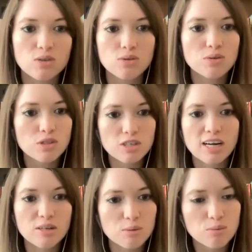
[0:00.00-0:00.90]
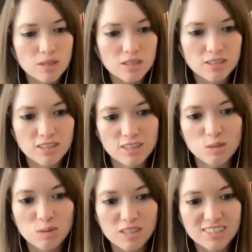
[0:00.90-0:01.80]
You learn how your readers are
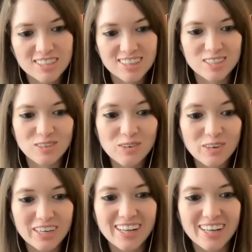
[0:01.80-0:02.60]
experiencing the story,